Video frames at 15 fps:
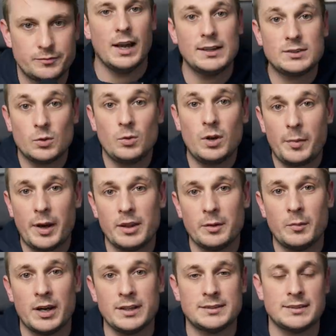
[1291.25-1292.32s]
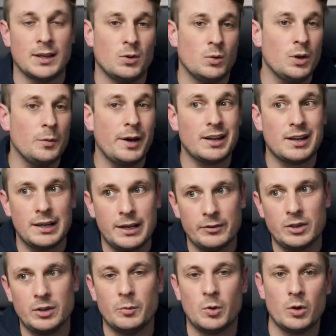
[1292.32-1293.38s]
It's all about the mindset, all about
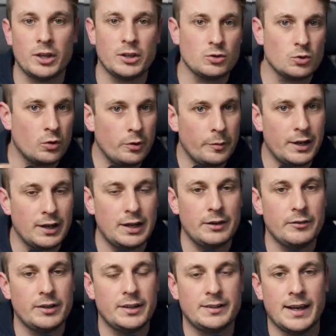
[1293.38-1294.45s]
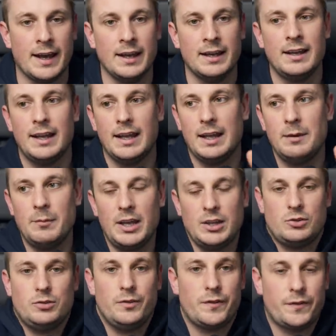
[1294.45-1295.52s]
clearing your mortgage or about clearing a debt. It
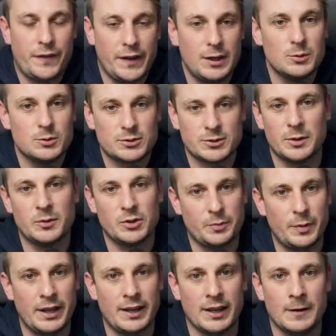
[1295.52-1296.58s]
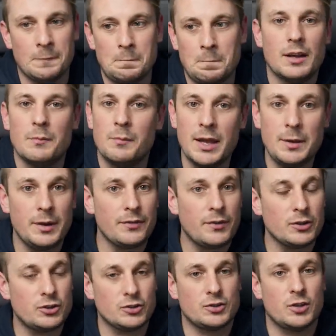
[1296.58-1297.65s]
makes you feel so much better. Maybe if
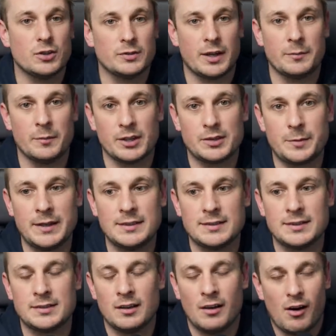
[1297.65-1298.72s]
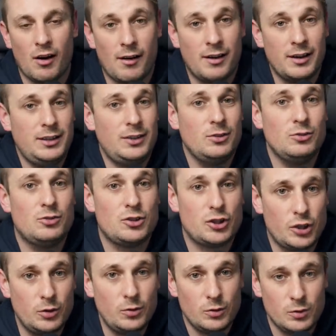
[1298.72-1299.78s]
I just cut down my expenses, I can
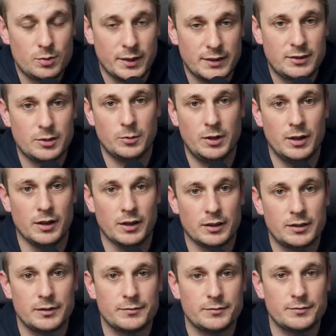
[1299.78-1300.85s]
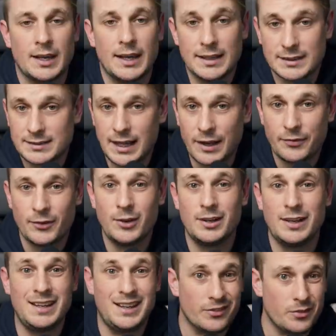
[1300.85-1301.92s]
choose when to work. It's
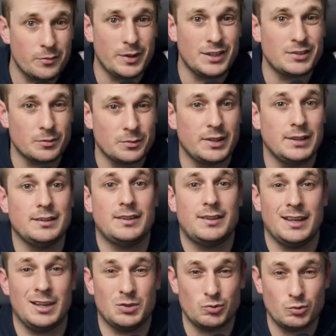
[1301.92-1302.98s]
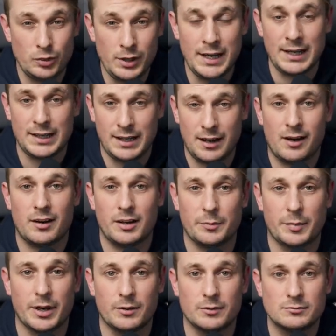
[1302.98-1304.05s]
definitely given me something to think really hard
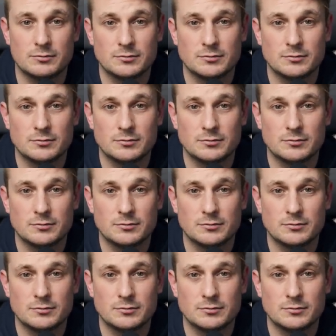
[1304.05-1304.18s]
about.